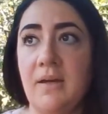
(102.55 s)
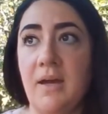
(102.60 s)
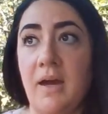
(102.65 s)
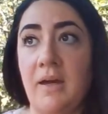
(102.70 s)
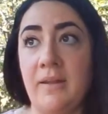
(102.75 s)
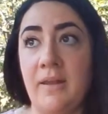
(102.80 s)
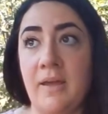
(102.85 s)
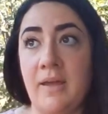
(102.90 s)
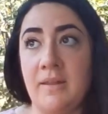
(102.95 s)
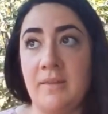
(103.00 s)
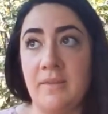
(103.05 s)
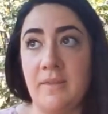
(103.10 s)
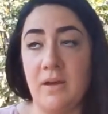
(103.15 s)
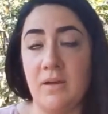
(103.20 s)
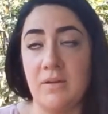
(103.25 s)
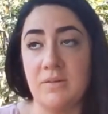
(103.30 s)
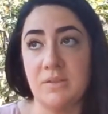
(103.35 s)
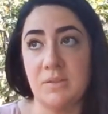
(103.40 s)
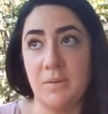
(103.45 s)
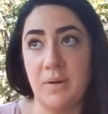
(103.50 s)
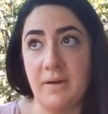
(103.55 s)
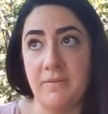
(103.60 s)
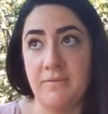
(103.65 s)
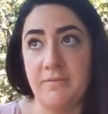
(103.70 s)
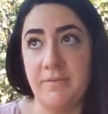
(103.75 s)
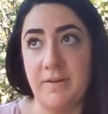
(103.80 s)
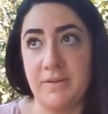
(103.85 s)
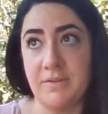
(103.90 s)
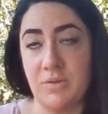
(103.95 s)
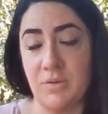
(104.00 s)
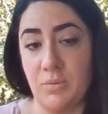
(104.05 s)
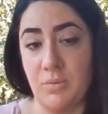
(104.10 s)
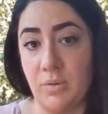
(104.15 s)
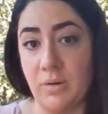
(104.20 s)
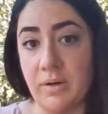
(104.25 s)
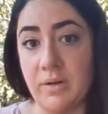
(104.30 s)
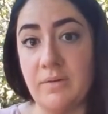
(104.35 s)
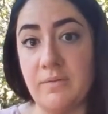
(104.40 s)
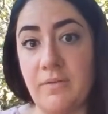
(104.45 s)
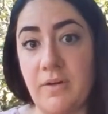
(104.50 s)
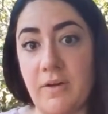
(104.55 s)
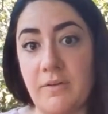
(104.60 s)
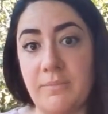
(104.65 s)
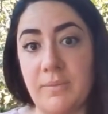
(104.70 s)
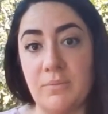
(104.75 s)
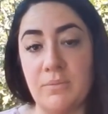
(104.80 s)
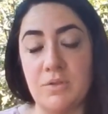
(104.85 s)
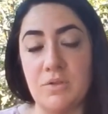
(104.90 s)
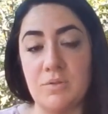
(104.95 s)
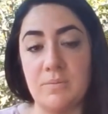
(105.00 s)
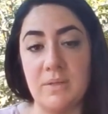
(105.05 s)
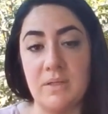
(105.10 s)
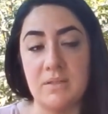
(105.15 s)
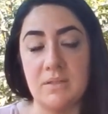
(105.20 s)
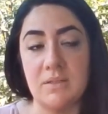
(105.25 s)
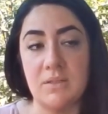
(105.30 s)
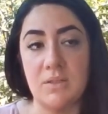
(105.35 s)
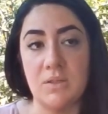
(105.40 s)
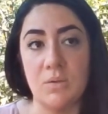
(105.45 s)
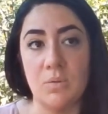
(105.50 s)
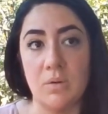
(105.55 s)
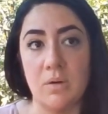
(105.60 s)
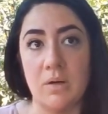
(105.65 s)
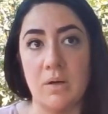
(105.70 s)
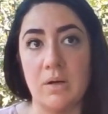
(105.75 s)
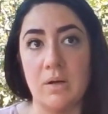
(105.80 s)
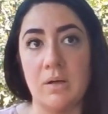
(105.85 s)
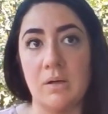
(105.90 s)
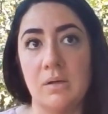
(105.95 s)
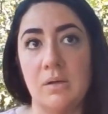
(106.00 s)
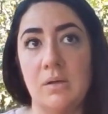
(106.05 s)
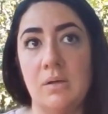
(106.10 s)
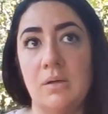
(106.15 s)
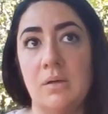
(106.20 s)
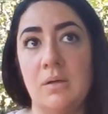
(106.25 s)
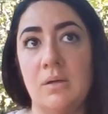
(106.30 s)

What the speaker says: And then they also have faster organ involvement, which means your